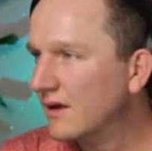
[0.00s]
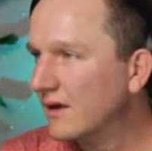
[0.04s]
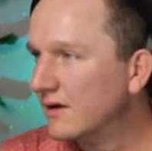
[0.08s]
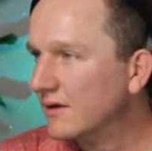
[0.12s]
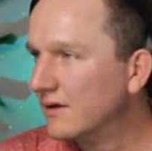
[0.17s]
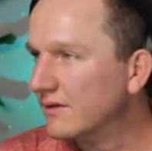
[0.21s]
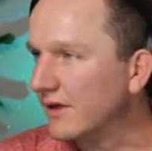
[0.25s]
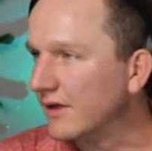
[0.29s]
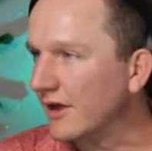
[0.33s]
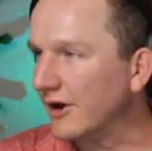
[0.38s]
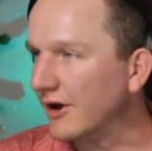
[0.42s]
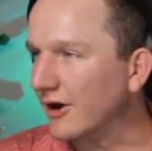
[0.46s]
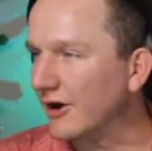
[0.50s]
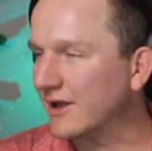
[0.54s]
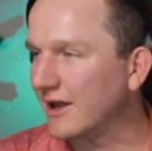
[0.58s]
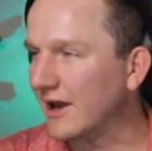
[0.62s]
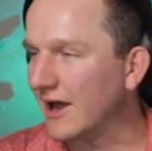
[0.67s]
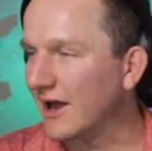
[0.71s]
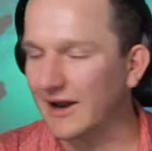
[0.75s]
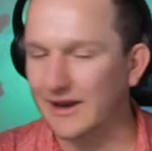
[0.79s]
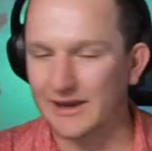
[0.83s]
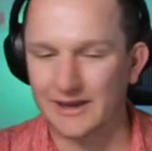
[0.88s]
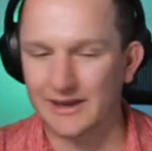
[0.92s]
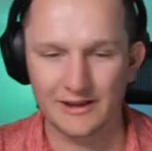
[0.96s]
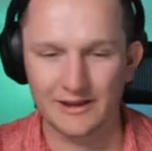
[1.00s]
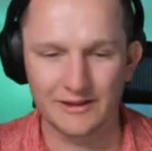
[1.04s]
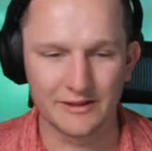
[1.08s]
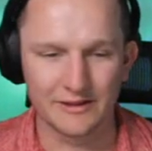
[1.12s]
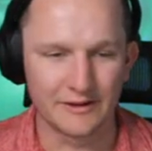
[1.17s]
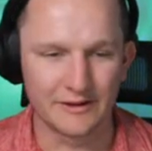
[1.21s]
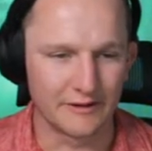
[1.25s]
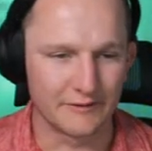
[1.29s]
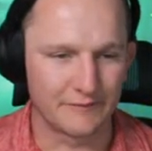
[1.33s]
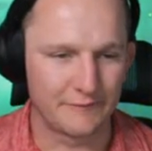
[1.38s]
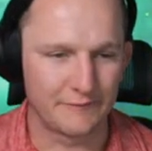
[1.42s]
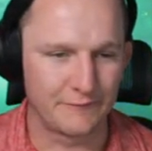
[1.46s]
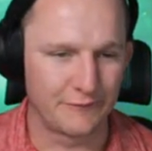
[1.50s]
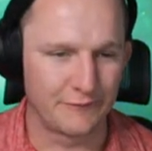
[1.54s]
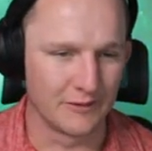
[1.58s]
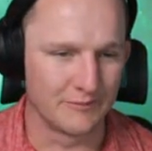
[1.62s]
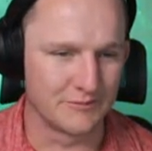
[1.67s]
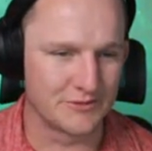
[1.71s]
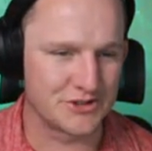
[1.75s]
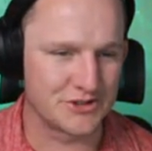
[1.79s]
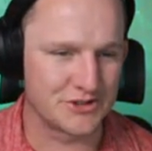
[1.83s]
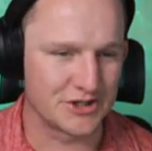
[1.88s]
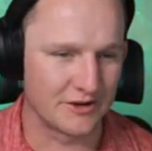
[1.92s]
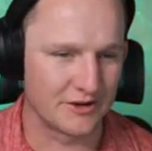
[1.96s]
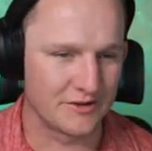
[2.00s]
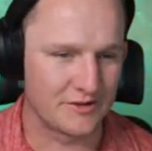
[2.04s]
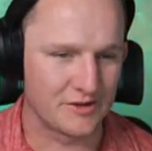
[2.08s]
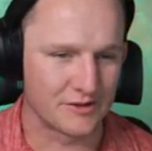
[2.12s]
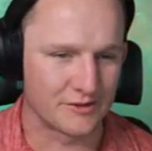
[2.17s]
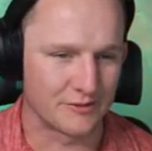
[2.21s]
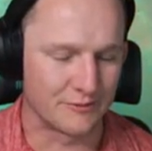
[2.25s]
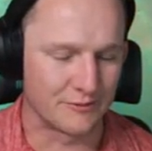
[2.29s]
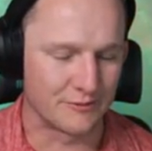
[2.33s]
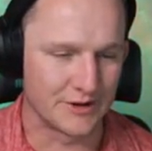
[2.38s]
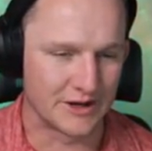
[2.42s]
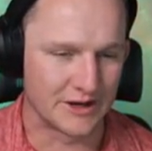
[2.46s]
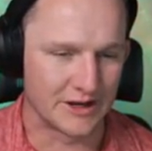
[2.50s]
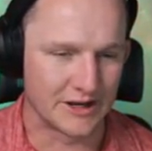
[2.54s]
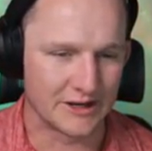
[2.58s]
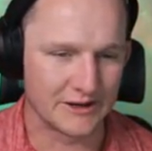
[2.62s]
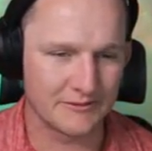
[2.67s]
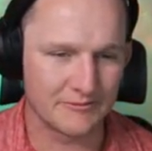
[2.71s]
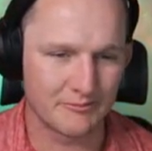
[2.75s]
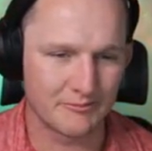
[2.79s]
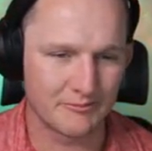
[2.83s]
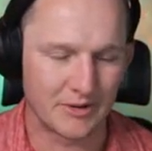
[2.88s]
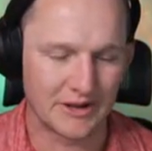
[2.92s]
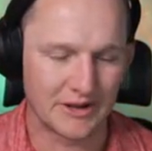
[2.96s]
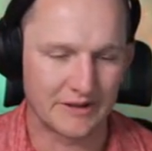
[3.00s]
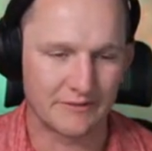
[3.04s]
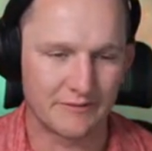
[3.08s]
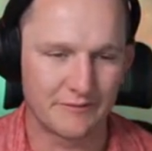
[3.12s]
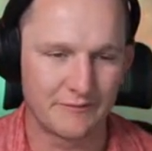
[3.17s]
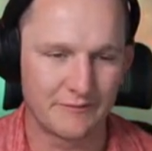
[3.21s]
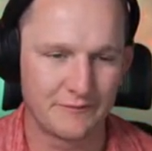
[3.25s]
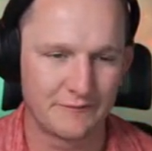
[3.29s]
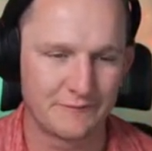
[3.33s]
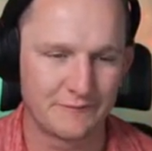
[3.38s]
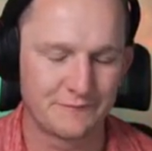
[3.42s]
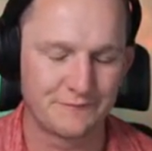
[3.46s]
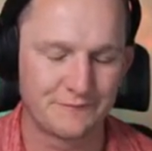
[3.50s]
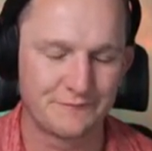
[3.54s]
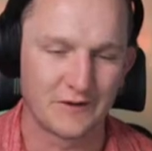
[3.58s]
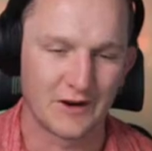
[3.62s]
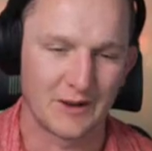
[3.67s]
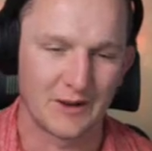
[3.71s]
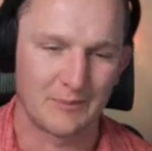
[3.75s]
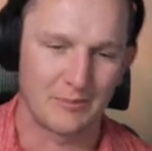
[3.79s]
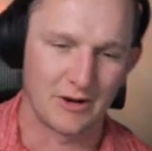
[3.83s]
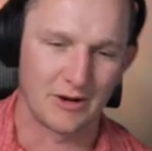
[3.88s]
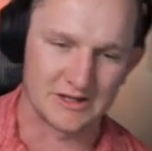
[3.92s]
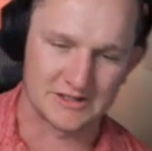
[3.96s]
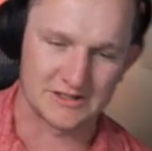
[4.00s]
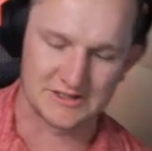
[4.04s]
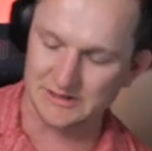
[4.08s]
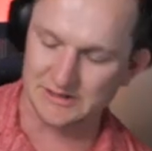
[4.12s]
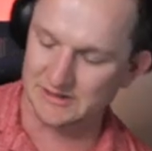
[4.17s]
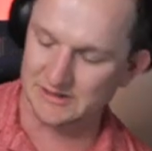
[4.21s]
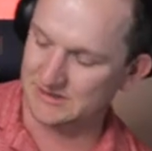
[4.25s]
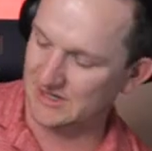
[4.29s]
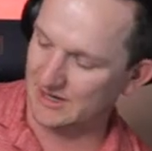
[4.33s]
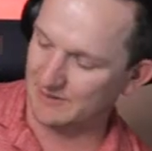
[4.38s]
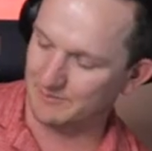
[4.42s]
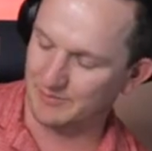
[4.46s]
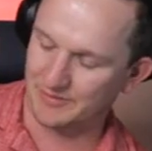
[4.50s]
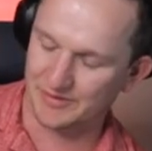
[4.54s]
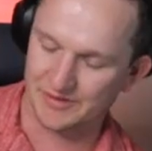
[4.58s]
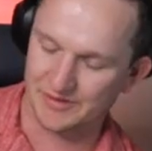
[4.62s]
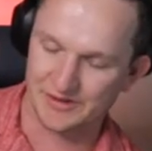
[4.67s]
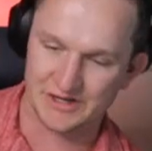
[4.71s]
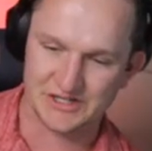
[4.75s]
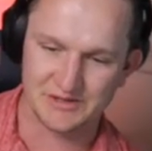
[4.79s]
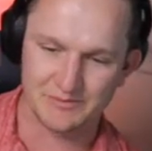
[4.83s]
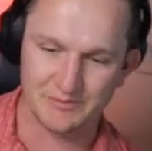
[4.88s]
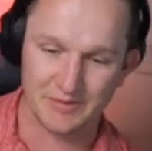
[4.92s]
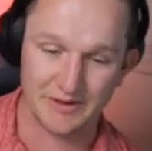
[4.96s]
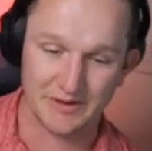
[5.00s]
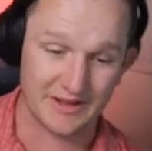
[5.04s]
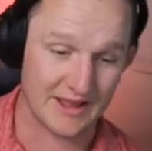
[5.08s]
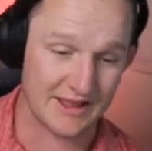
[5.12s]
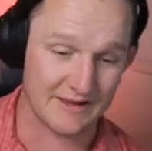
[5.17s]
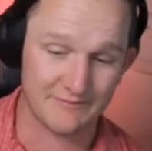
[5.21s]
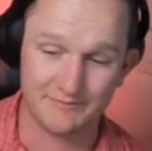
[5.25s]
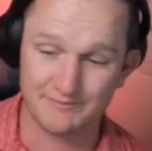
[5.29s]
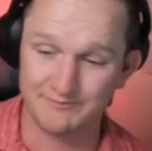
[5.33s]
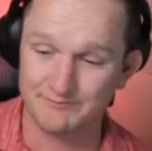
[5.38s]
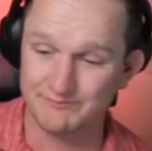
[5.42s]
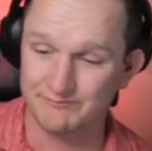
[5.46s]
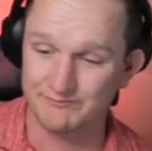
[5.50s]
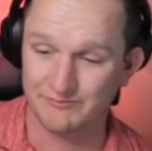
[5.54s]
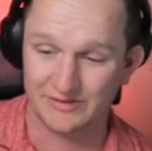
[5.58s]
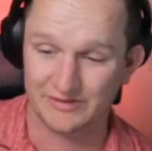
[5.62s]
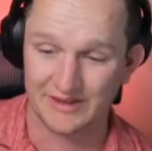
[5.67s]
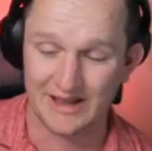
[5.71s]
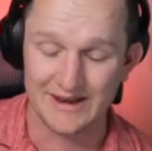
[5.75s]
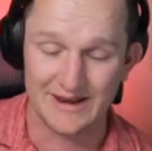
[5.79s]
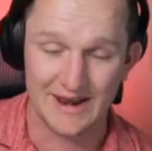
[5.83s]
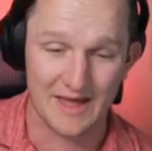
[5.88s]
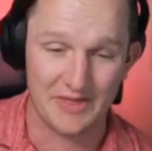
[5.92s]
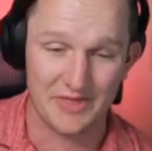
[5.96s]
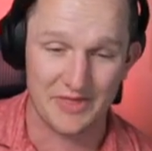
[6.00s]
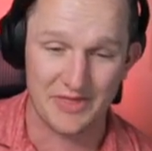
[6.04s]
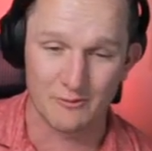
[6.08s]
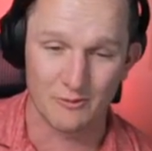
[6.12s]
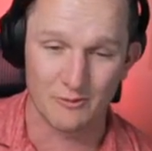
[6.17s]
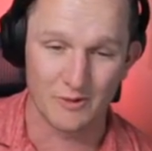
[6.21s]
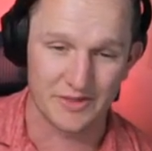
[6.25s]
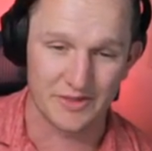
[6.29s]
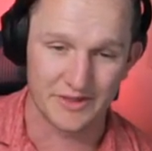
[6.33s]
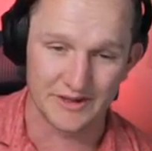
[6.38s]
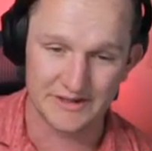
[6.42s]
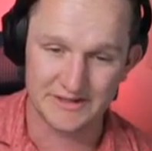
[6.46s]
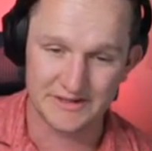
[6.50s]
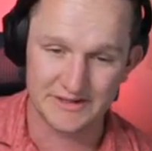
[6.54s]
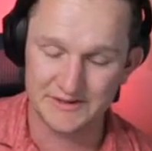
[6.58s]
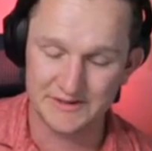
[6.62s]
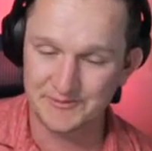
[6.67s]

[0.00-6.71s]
They're not liking the Fulham chances of winning, but Philip Arsenal's had possession, but they've done nothing with it.